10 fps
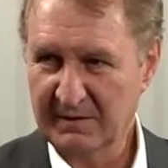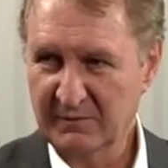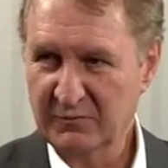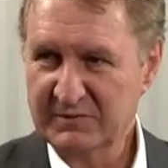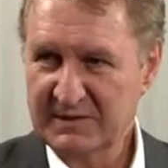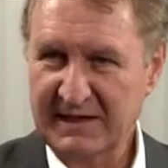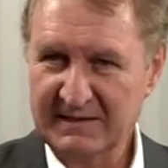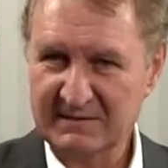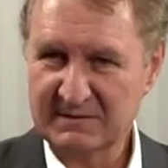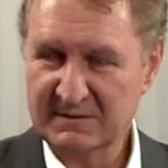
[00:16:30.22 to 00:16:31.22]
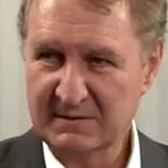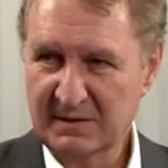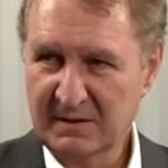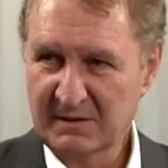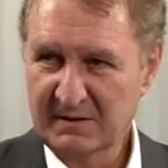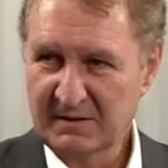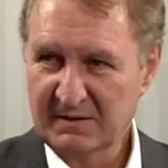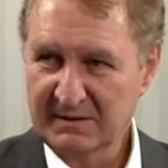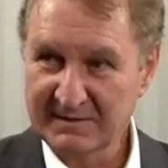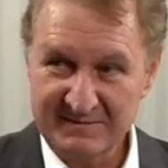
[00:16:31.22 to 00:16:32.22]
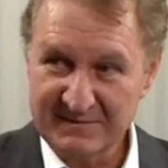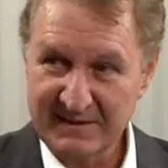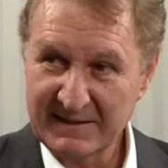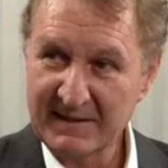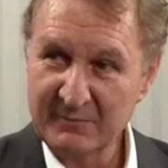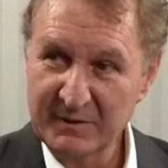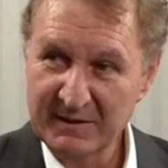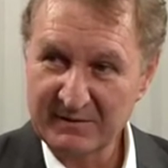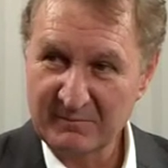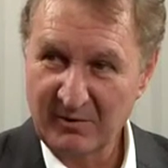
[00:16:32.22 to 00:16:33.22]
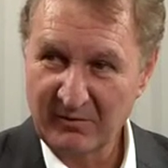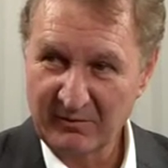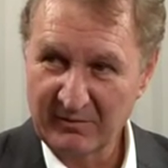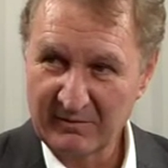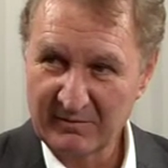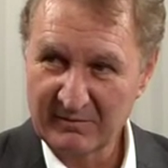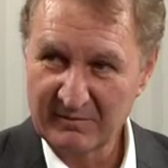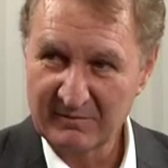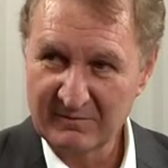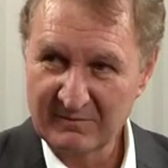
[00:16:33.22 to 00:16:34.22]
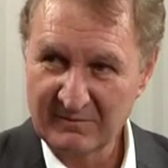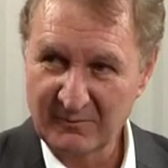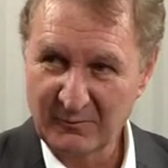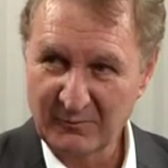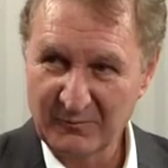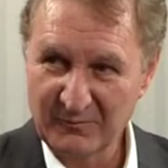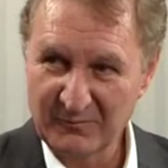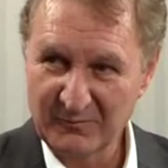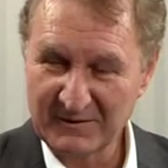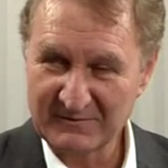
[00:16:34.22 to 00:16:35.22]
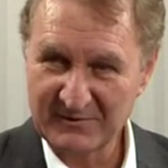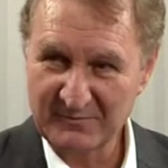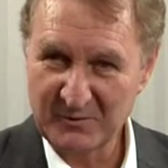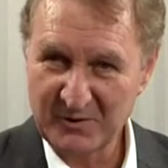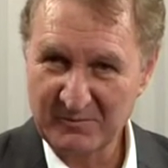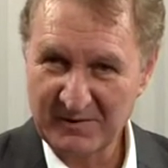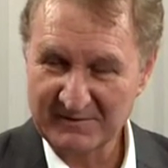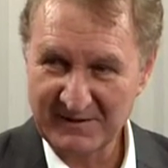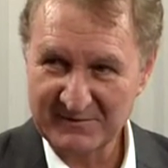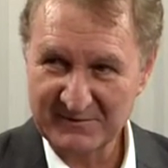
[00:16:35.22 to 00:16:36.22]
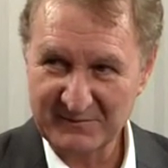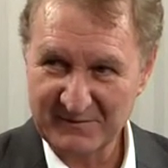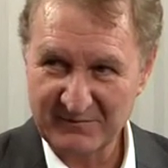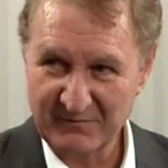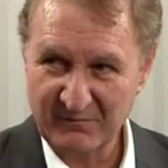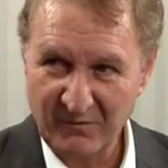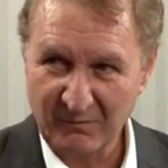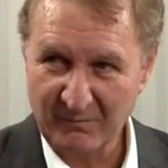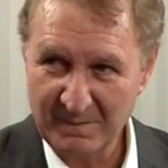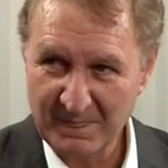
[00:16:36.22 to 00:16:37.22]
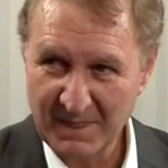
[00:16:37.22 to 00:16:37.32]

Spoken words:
In which case, is there going to be a demand? Or will it just be urbanization of a different form?